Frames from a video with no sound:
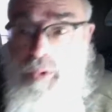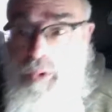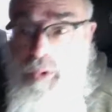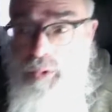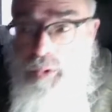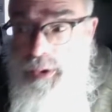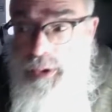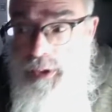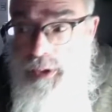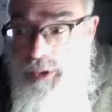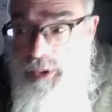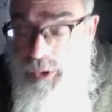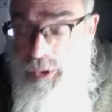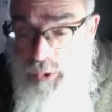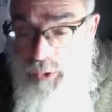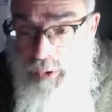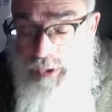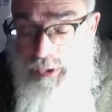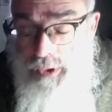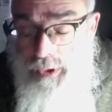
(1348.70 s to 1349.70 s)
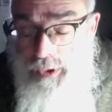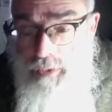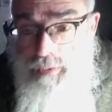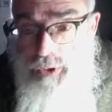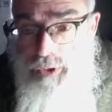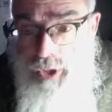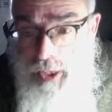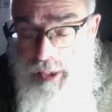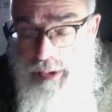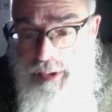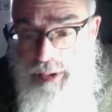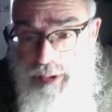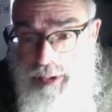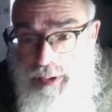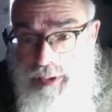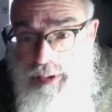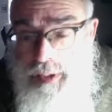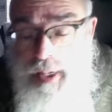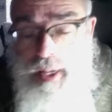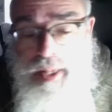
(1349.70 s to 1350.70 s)
who's the source of
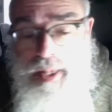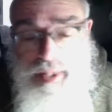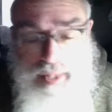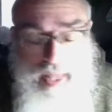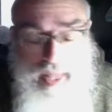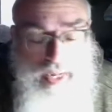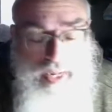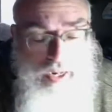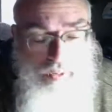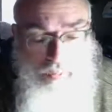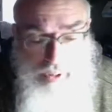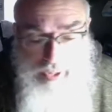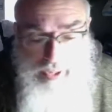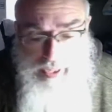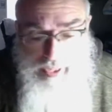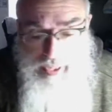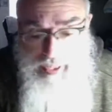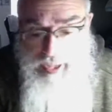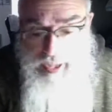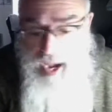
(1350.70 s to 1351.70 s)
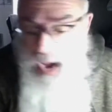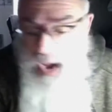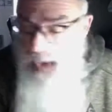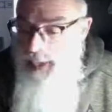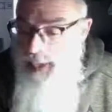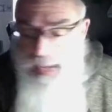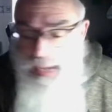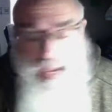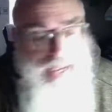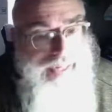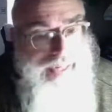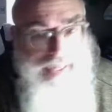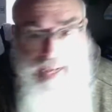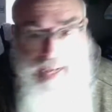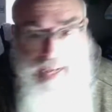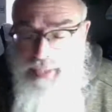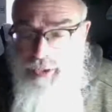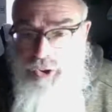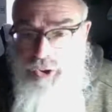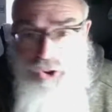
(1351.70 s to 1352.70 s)
justice, then already I
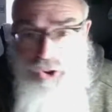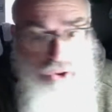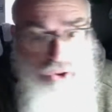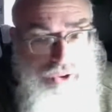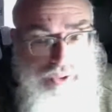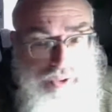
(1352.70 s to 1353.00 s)
cannot, should